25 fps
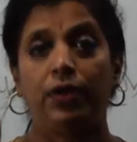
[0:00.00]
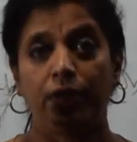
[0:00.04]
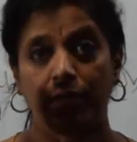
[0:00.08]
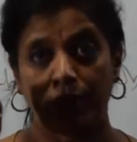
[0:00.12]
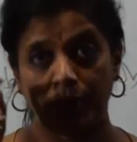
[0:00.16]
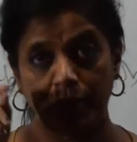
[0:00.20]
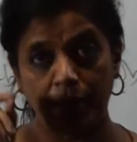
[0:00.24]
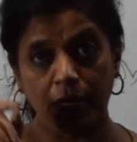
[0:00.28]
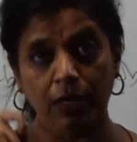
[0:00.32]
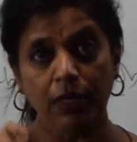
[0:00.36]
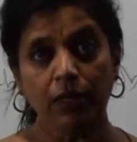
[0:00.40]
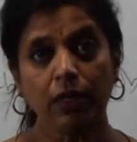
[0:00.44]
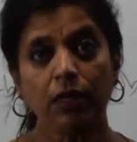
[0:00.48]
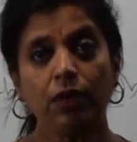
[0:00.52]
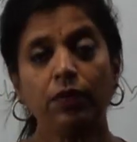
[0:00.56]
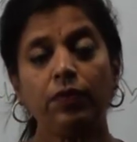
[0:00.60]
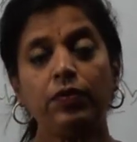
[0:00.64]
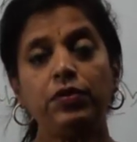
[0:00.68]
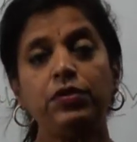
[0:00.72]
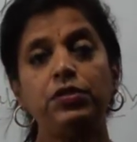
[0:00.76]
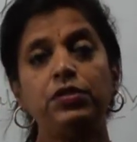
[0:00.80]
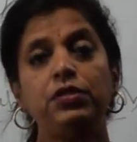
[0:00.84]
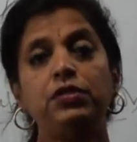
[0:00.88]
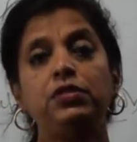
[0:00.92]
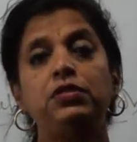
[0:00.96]
read the
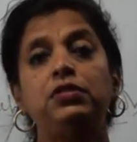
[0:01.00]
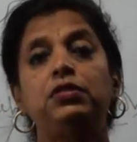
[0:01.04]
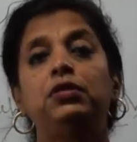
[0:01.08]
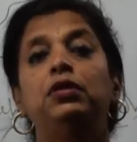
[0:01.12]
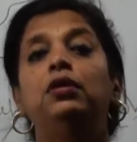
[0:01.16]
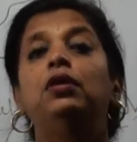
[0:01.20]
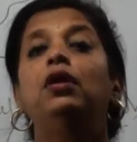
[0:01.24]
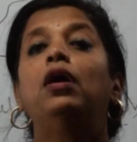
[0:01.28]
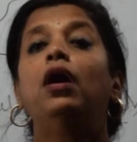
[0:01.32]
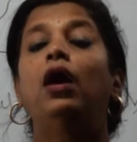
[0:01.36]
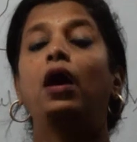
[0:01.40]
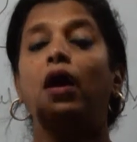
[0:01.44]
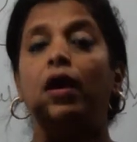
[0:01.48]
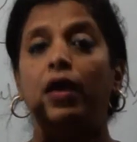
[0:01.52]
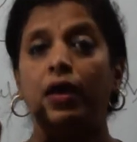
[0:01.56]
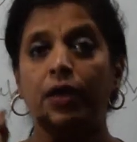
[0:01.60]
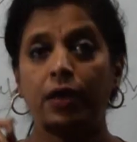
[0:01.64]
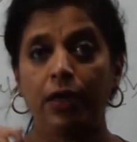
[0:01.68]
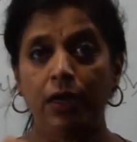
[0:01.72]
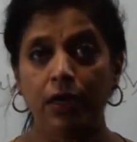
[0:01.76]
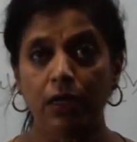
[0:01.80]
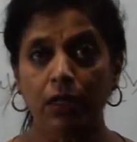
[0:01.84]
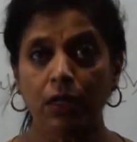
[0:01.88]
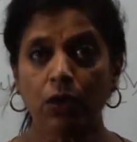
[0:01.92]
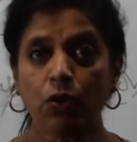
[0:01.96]
questions,
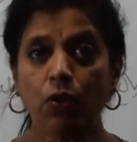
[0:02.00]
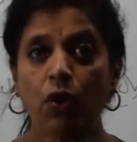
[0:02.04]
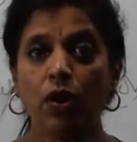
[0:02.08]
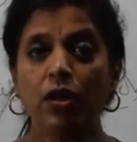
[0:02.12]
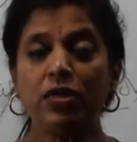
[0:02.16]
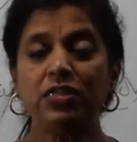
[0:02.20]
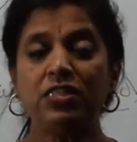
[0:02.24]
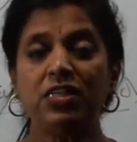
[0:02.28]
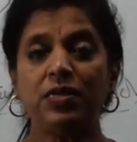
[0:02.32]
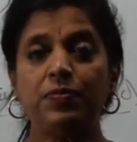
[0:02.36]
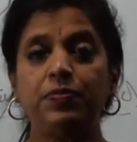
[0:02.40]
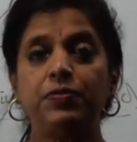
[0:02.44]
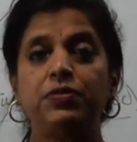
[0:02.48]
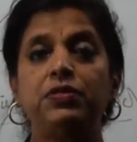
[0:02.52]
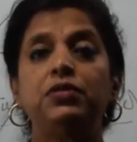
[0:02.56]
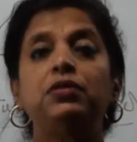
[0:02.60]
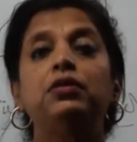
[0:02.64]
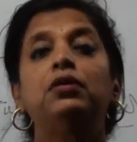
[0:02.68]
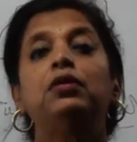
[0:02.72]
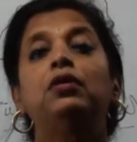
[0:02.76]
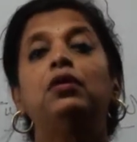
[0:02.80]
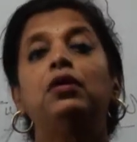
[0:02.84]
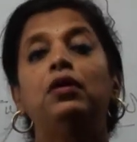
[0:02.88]
read the concepts,